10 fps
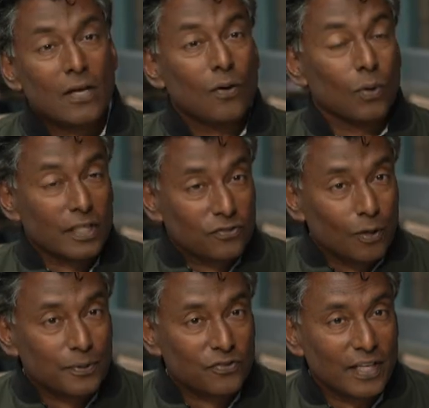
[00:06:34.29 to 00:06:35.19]
Well, let's
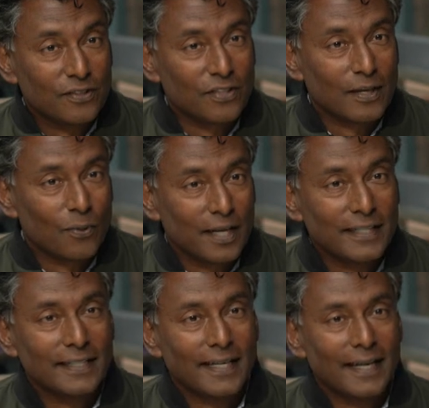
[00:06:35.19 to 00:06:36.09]
hope it stays that way,
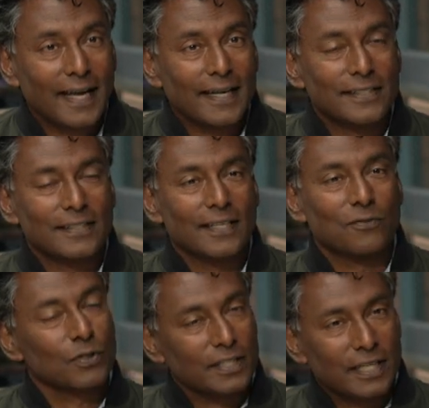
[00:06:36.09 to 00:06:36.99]
and uh,
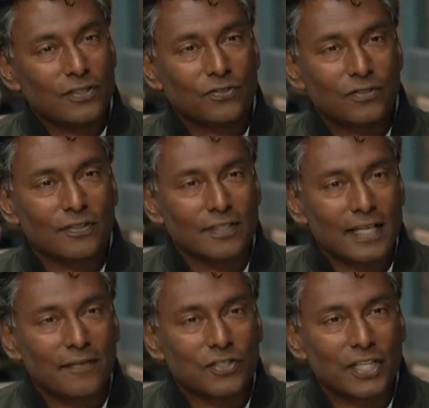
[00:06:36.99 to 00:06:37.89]
really nice uh, to
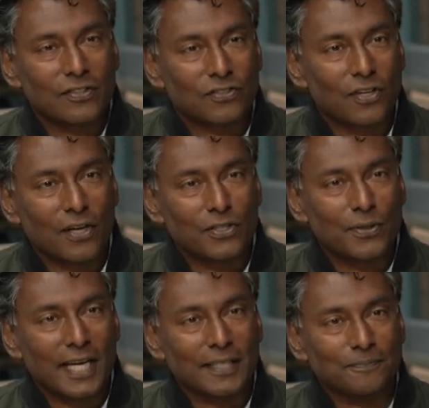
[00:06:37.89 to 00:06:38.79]
have a chance to talk to you
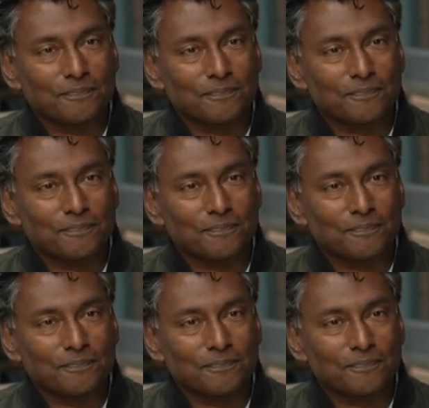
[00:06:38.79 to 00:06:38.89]
again.